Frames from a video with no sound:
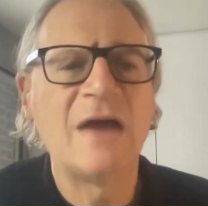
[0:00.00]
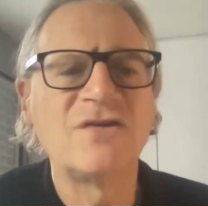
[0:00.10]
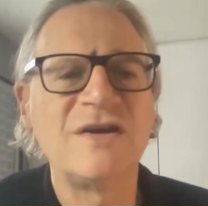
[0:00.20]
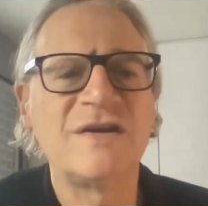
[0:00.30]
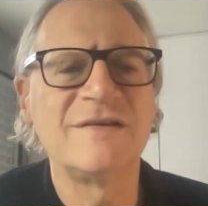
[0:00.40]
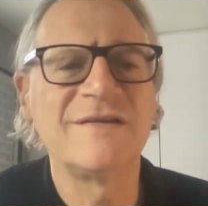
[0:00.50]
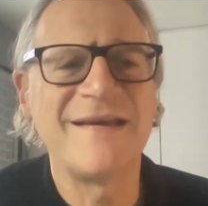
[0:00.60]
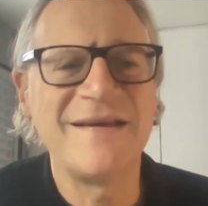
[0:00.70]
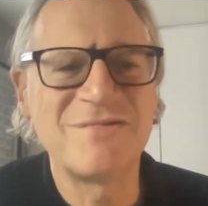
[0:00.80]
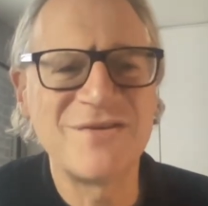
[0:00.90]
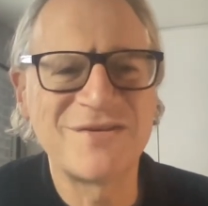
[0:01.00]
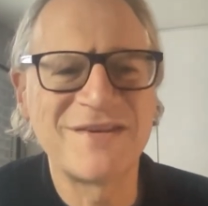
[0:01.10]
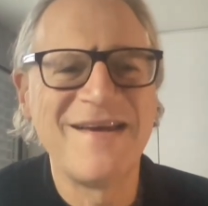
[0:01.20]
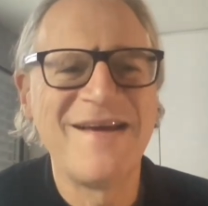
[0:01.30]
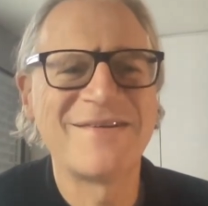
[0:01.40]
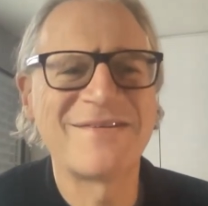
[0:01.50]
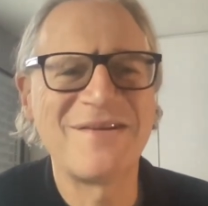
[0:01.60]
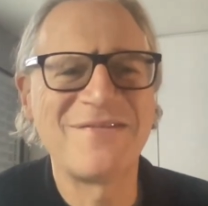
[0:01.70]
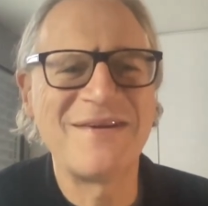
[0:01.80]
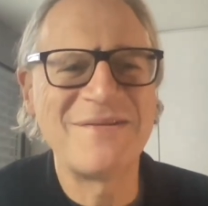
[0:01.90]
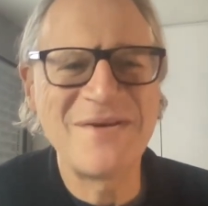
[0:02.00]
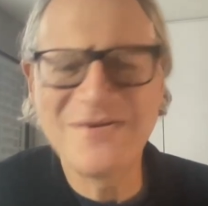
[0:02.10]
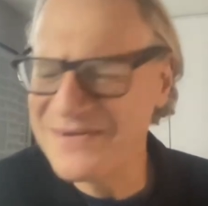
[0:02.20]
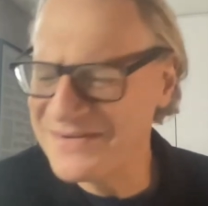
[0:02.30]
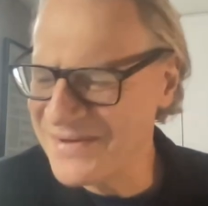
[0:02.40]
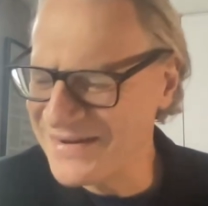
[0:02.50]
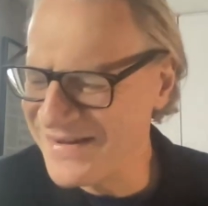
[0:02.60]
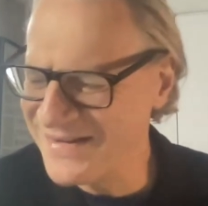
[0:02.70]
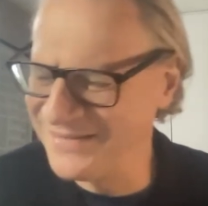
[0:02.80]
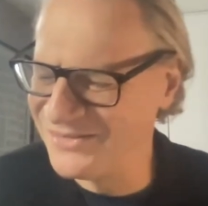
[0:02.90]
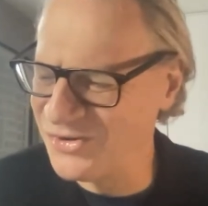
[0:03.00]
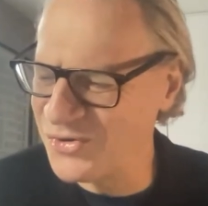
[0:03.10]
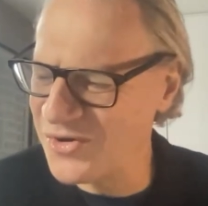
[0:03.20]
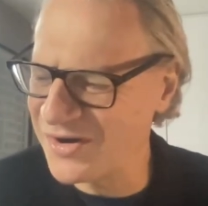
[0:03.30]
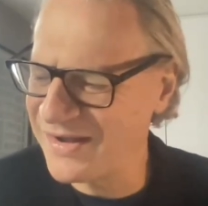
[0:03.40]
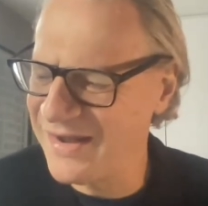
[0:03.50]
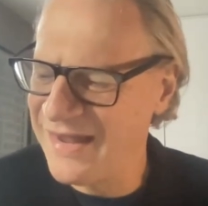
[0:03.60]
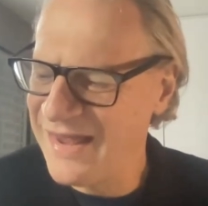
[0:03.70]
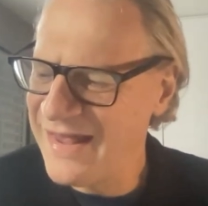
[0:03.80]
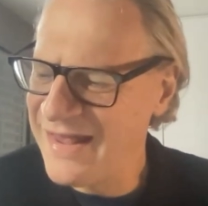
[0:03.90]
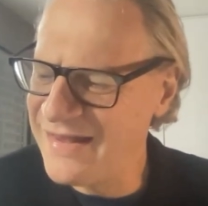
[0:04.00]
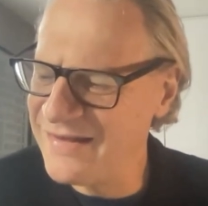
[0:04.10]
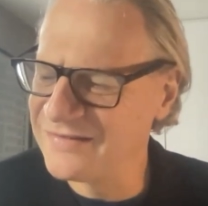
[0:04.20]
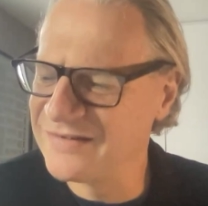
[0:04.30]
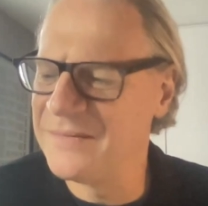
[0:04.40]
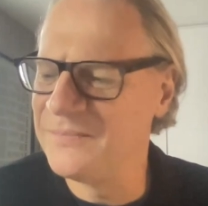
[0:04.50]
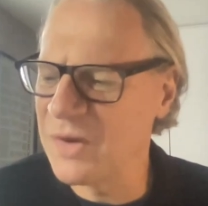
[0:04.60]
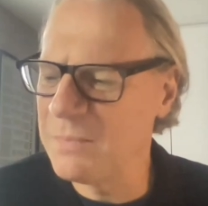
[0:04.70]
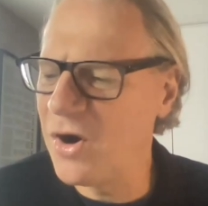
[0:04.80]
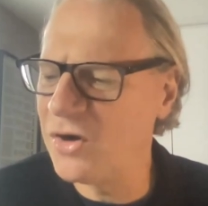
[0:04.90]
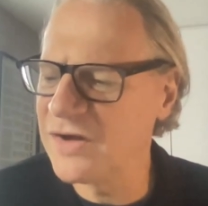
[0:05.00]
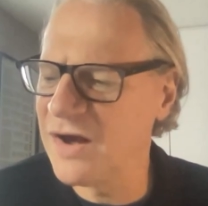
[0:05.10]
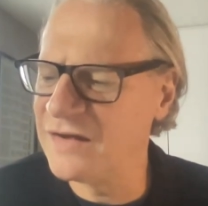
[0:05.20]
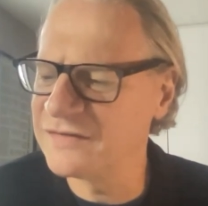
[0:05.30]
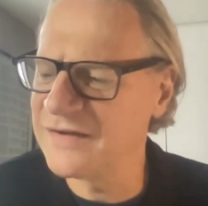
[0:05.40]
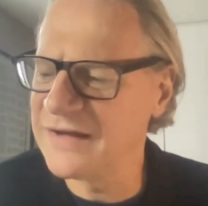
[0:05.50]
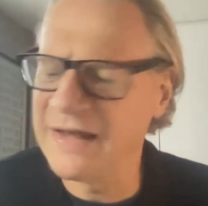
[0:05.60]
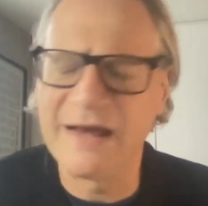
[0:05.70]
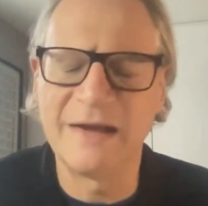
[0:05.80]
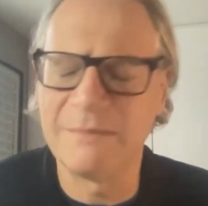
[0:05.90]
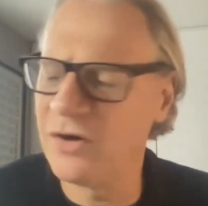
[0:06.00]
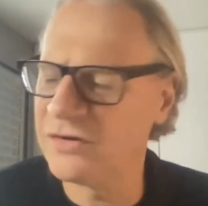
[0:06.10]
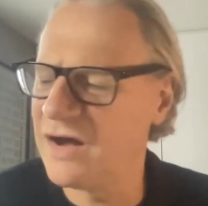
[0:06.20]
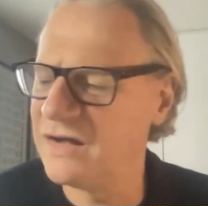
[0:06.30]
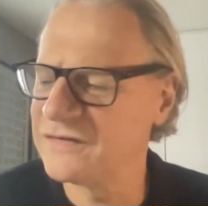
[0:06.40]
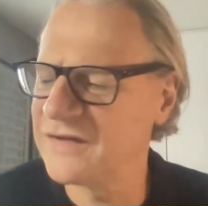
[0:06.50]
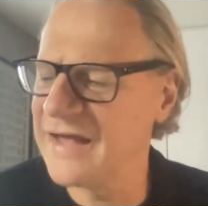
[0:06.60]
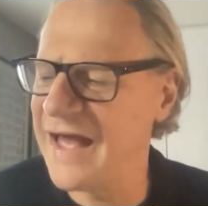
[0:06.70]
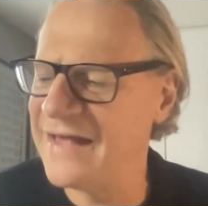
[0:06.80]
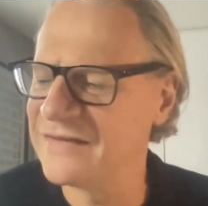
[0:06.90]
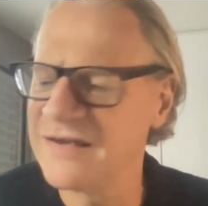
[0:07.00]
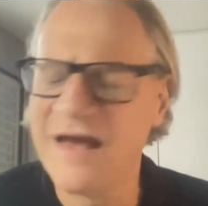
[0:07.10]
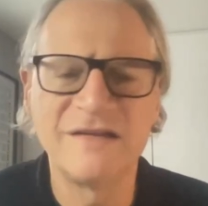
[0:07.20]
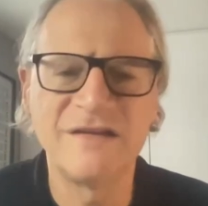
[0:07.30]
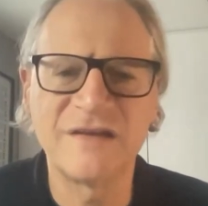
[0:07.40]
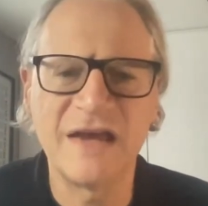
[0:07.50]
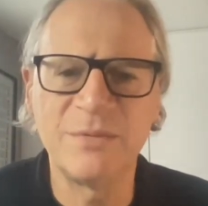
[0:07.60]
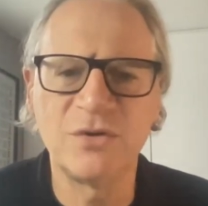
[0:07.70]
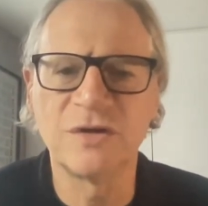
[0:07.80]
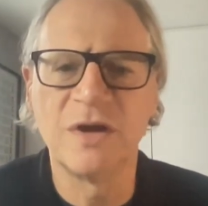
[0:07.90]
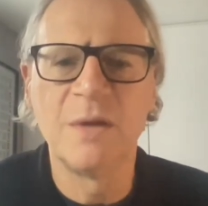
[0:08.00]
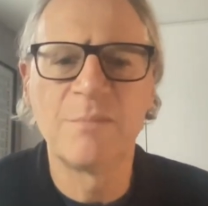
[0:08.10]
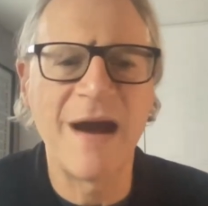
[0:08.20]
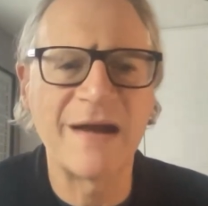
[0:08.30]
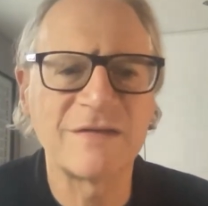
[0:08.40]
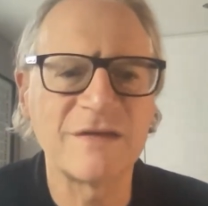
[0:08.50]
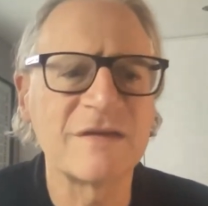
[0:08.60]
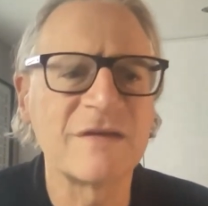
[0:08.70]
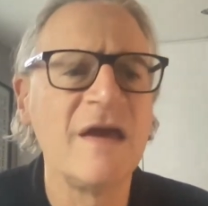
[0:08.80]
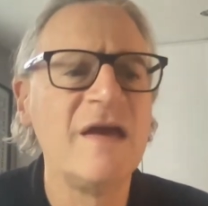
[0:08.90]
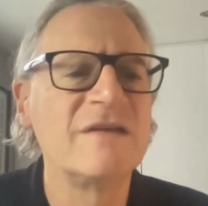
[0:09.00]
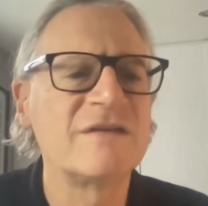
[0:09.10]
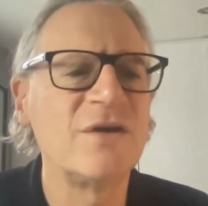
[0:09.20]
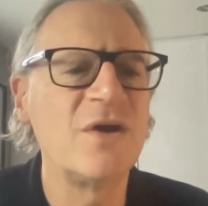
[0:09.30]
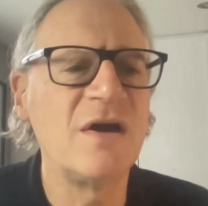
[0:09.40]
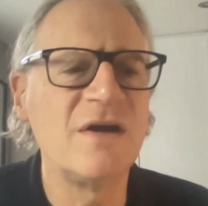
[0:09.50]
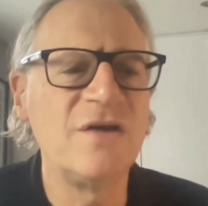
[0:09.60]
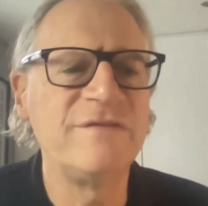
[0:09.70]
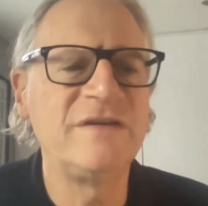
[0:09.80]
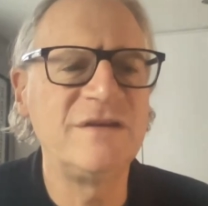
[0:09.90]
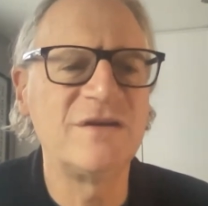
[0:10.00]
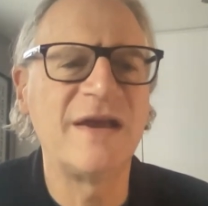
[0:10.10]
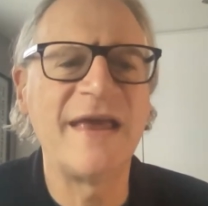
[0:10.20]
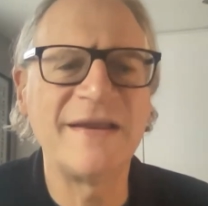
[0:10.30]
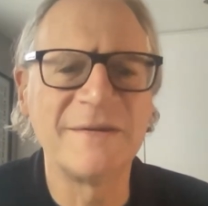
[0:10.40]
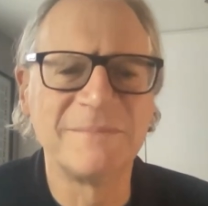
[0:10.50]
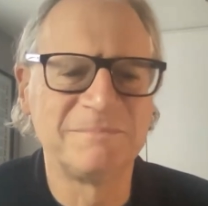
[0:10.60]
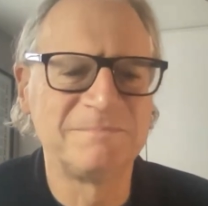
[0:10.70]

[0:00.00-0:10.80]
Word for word: She can introduce herself in a moment, but her talk is podcasting, podcasting as disabled praxis. So over to you, Elena.